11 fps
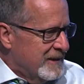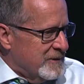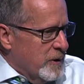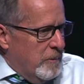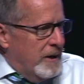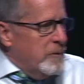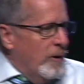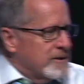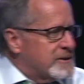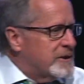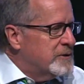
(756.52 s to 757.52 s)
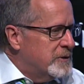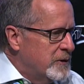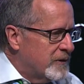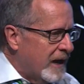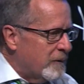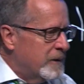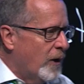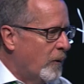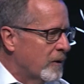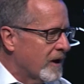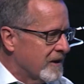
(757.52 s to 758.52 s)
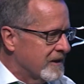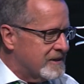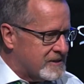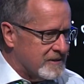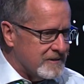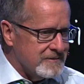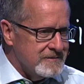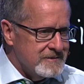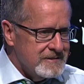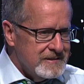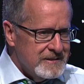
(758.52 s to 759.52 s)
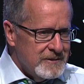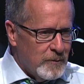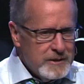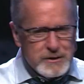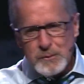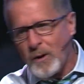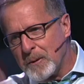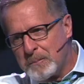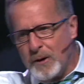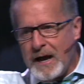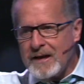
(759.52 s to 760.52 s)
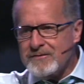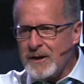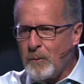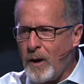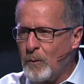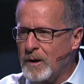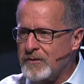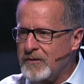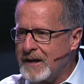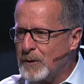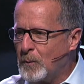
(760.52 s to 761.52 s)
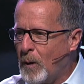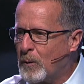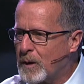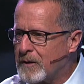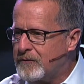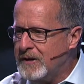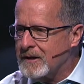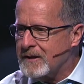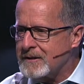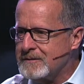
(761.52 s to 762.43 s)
Nobody wants to do that. We don't want to listen. We just want to put out there what we're thinking, what we're feeling.